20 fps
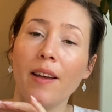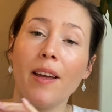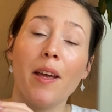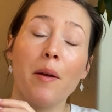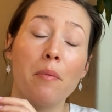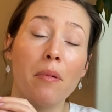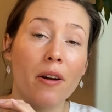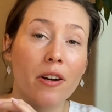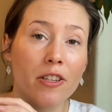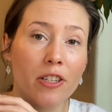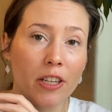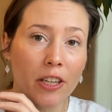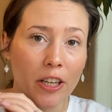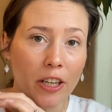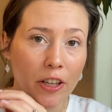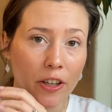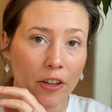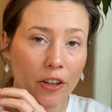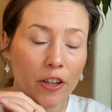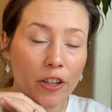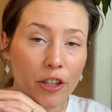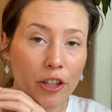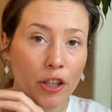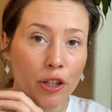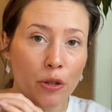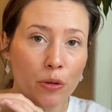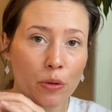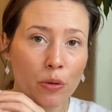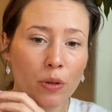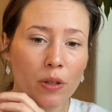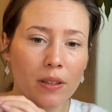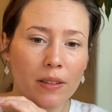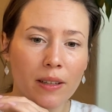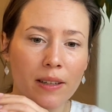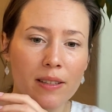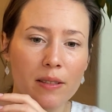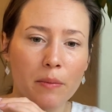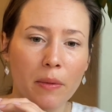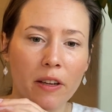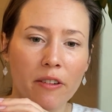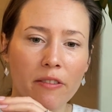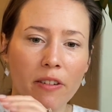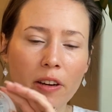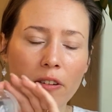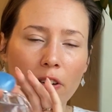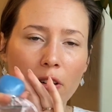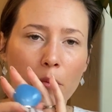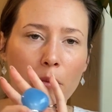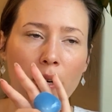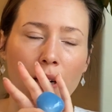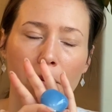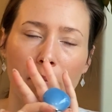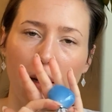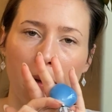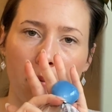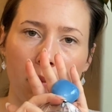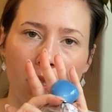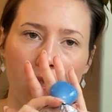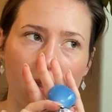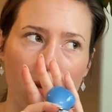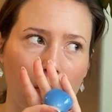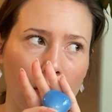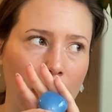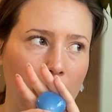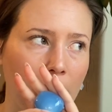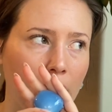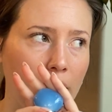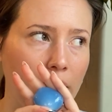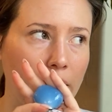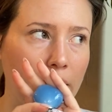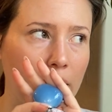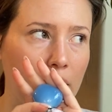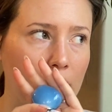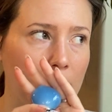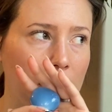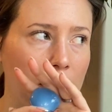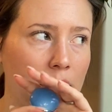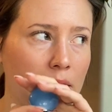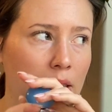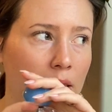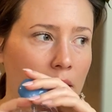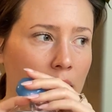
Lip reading: a particular hue that is my favorite, but it might be something like this.